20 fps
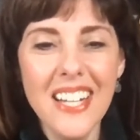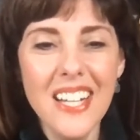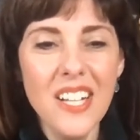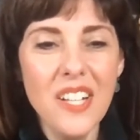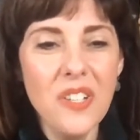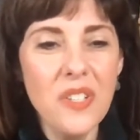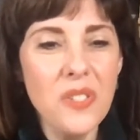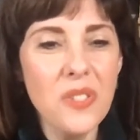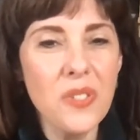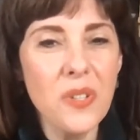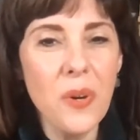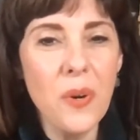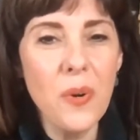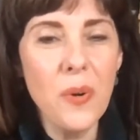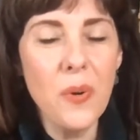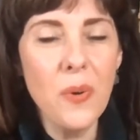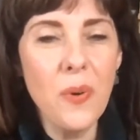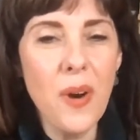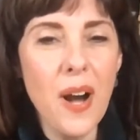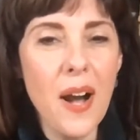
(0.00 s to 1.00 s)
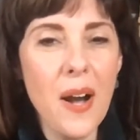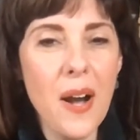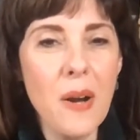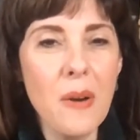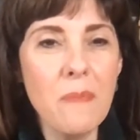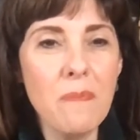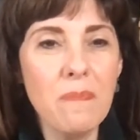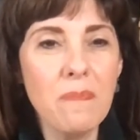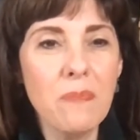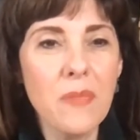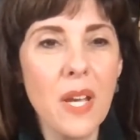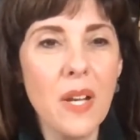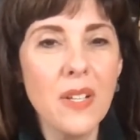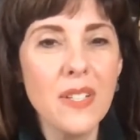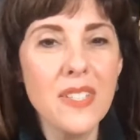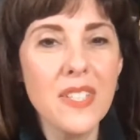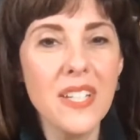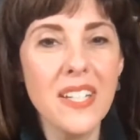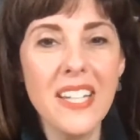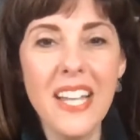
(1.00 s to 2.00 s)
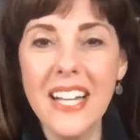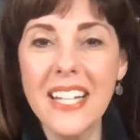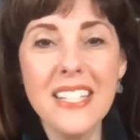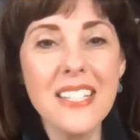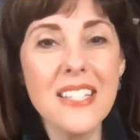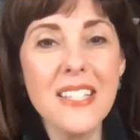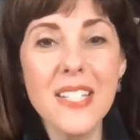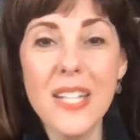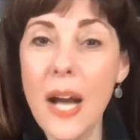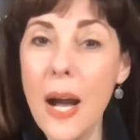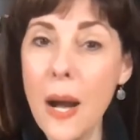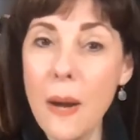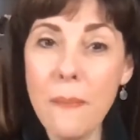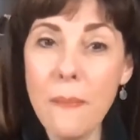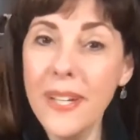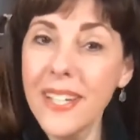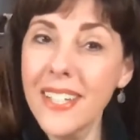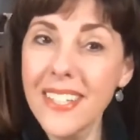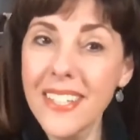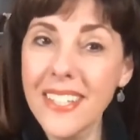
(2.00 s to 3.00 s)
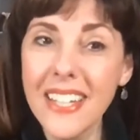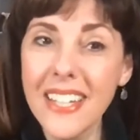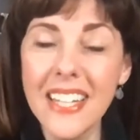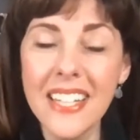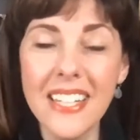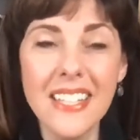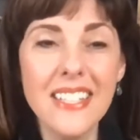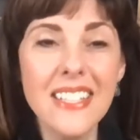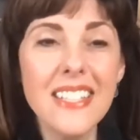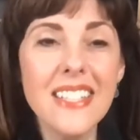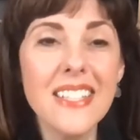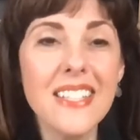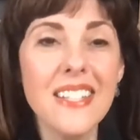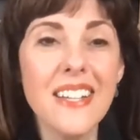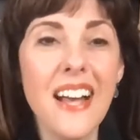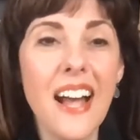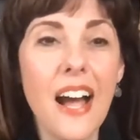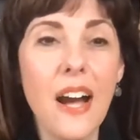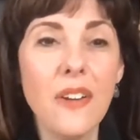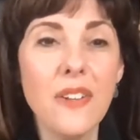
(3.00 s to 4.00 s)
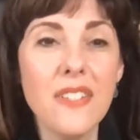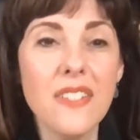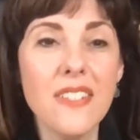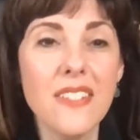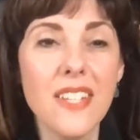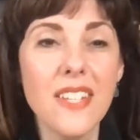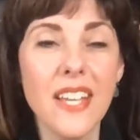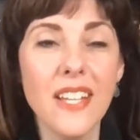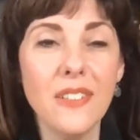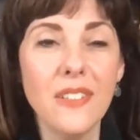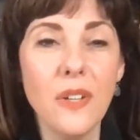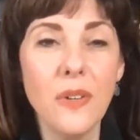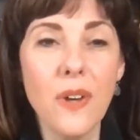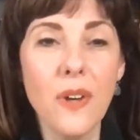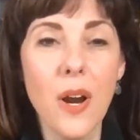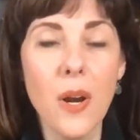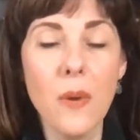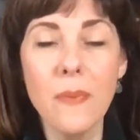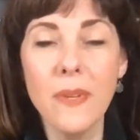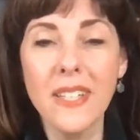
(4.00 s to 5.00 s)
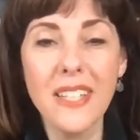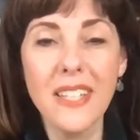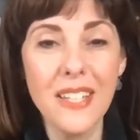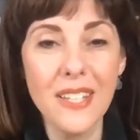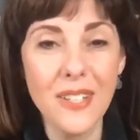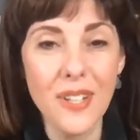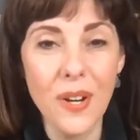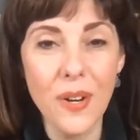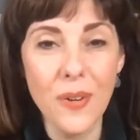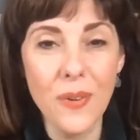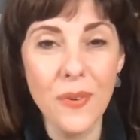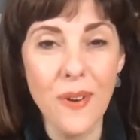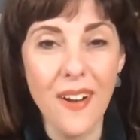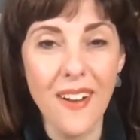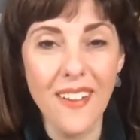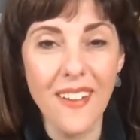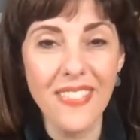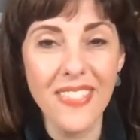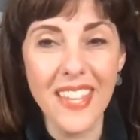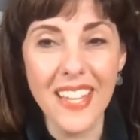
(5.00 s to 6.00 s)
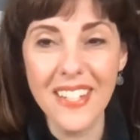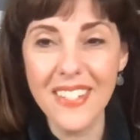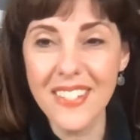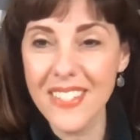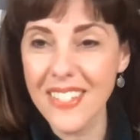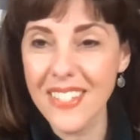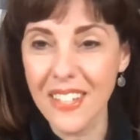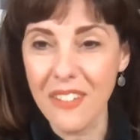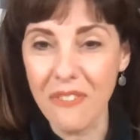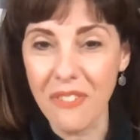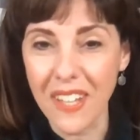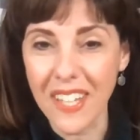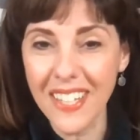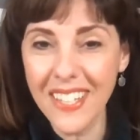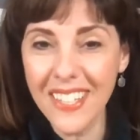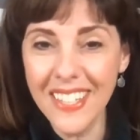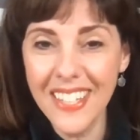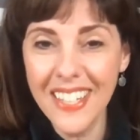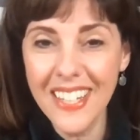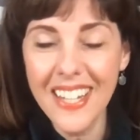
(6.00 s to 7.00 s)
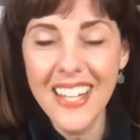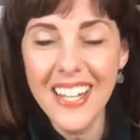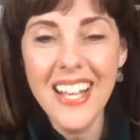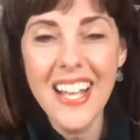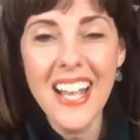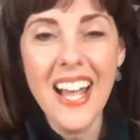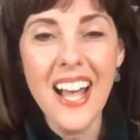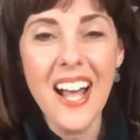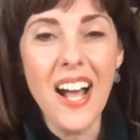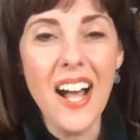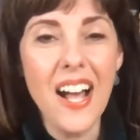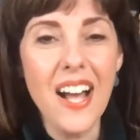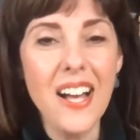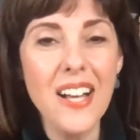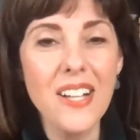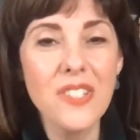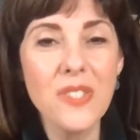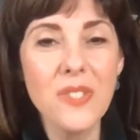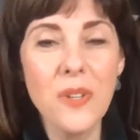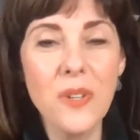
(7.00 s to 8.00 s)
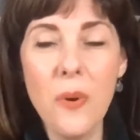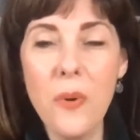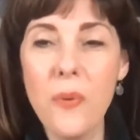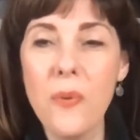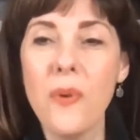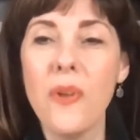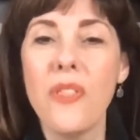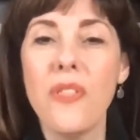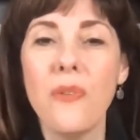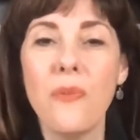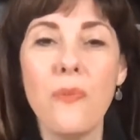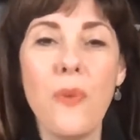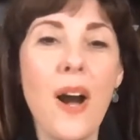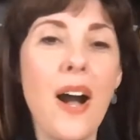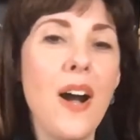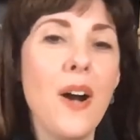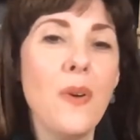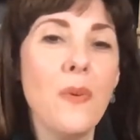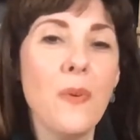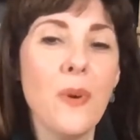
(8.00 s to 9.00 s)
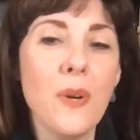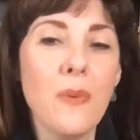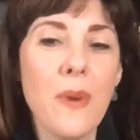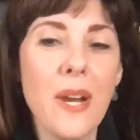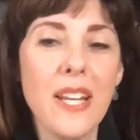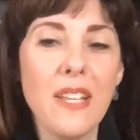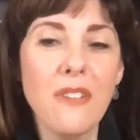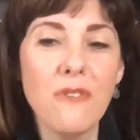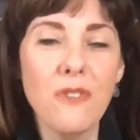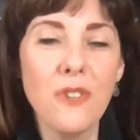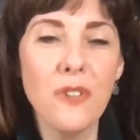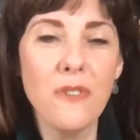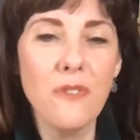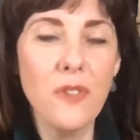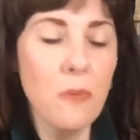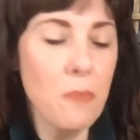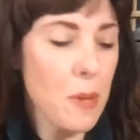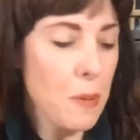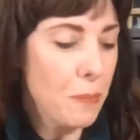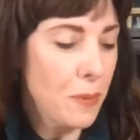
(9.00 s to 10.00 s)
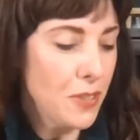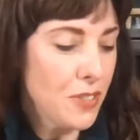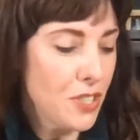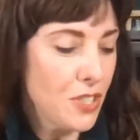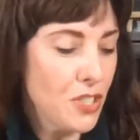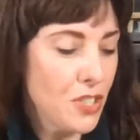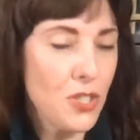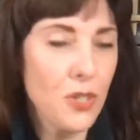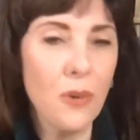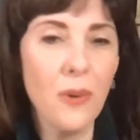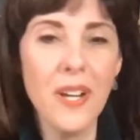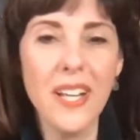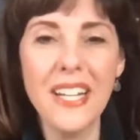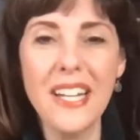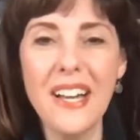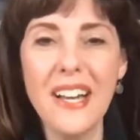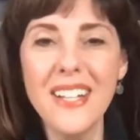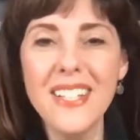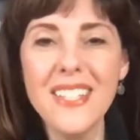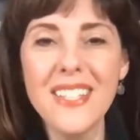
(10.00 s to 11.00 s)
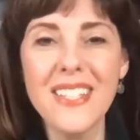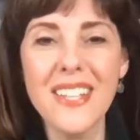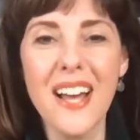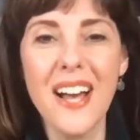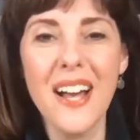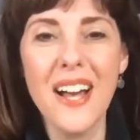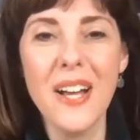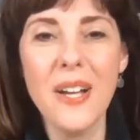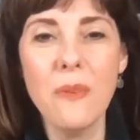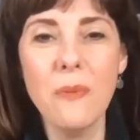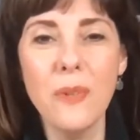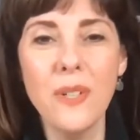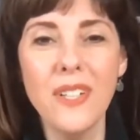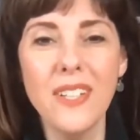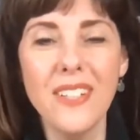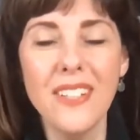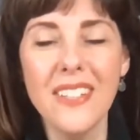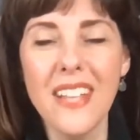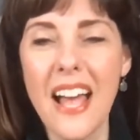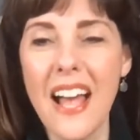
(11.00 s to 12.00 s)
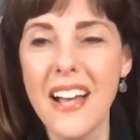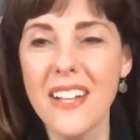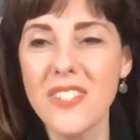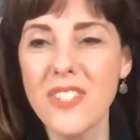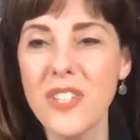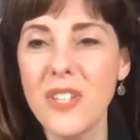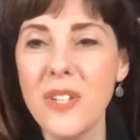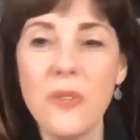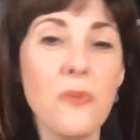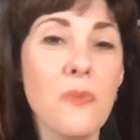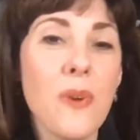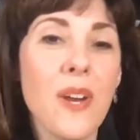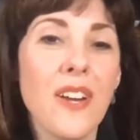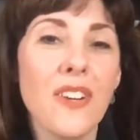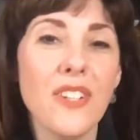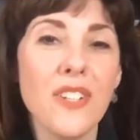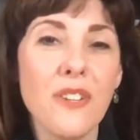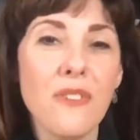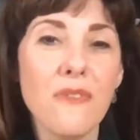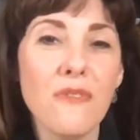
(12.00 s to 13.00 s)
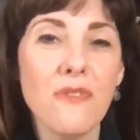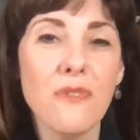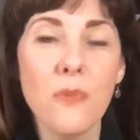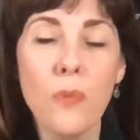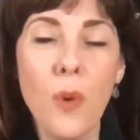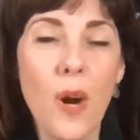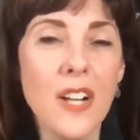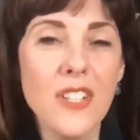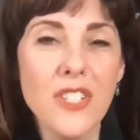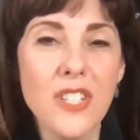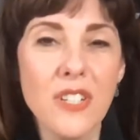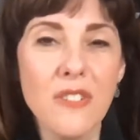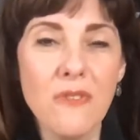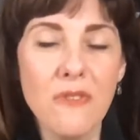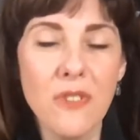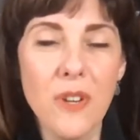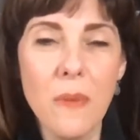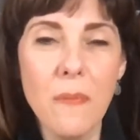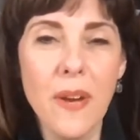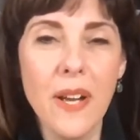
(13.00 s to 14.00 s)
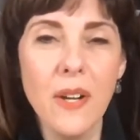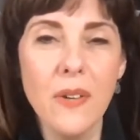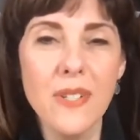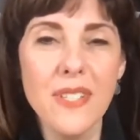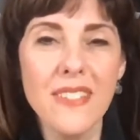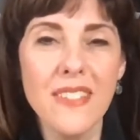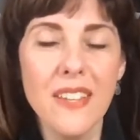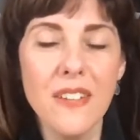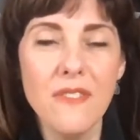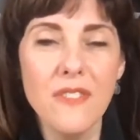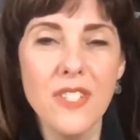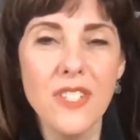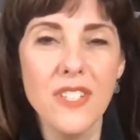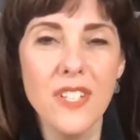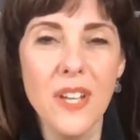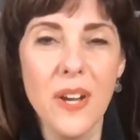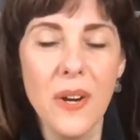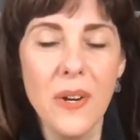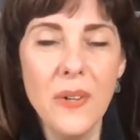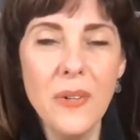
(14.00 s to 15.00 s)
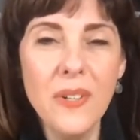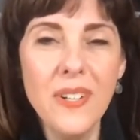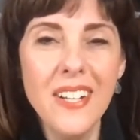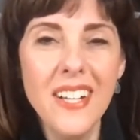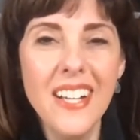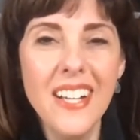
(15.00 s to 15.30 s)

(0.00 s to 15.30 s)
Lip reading: So tonight's topic is how to stay low carb and keto on Thanksgiving. So while we're waiting for a few people to join us, I will ask you where you're watching from. I always love to know.